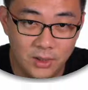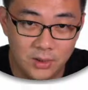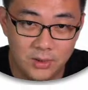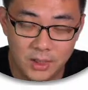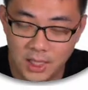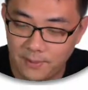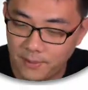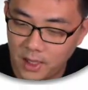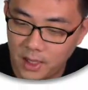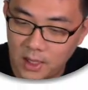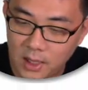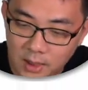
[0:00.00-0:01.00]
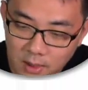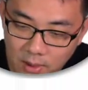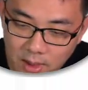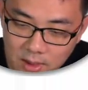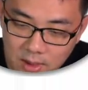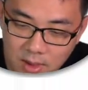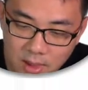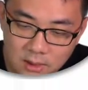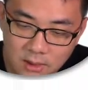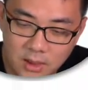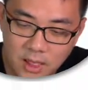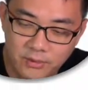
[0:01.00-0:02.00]
Do you see that? Now let's
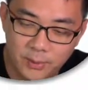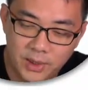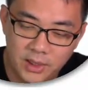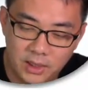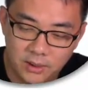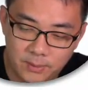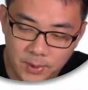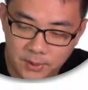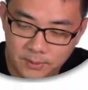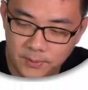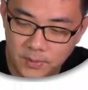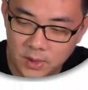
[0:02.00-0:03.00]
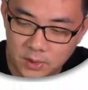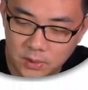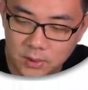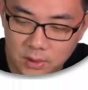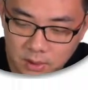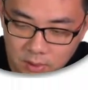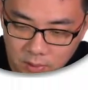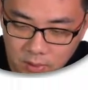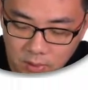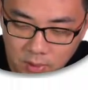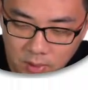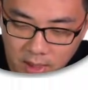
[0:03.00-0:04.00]
dive a bit deeper. So
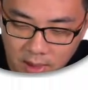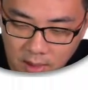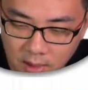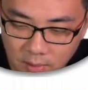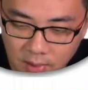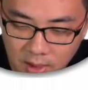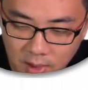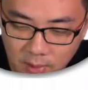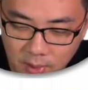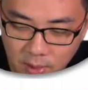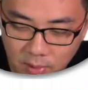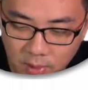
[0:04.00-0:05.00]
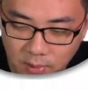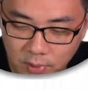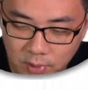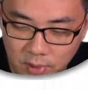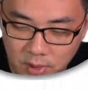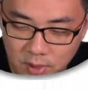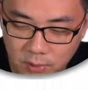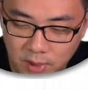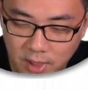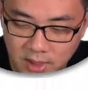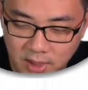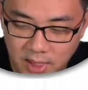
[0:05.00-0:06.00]
to do that a bit deeper, what we do is just put
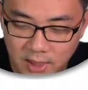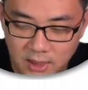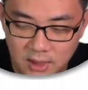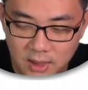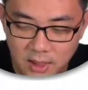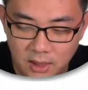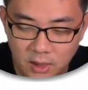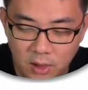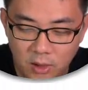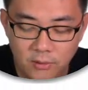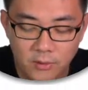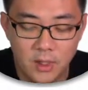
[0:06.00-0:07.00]
xn instead of